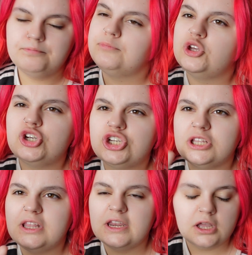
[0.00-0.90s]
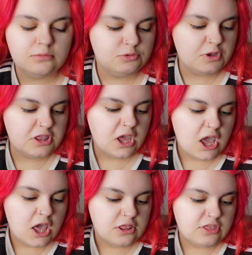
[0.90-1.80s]
cushion that it comes with.
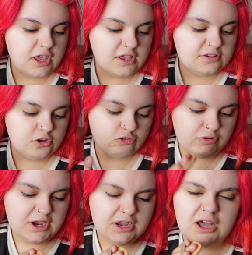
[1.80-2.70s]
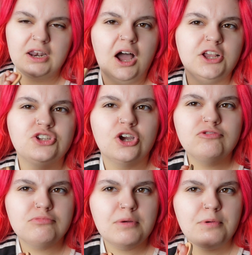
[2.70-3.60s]
There is a green colour. I don't
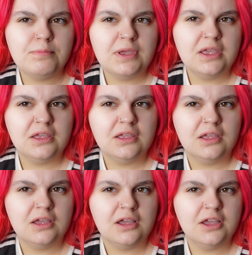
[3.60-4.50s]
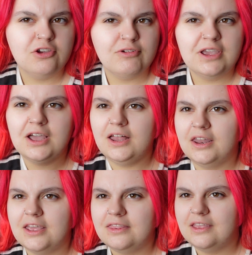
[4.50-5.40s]
remember being a green
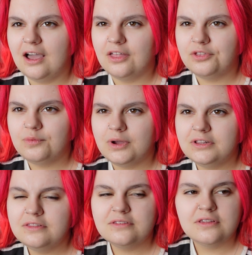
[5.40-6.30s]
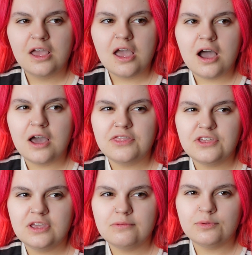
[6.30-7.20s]
colour in the other ones. I
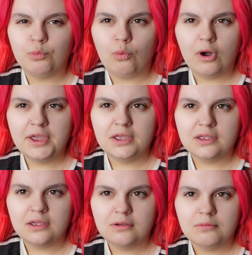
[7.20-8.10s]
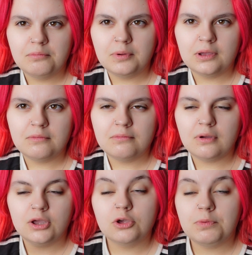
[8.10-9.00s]
think it was white, but
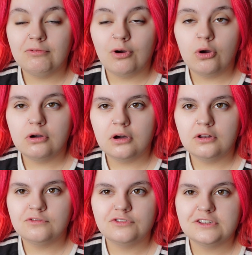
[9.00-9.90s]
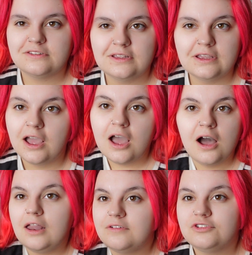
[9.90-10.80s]
I could be wrong. Obviously
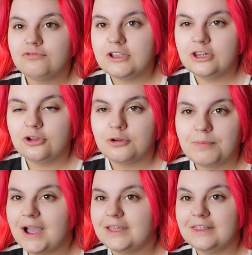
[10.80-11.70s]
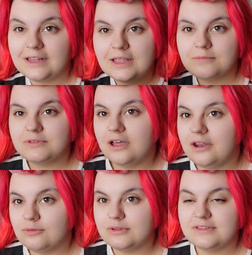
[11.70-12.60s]
I'll have to re-look back in the clips and
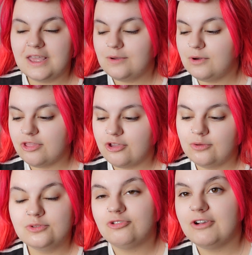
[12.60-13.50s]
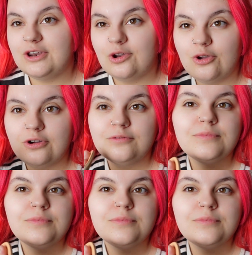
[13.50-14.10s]
I will say whether it was green or not.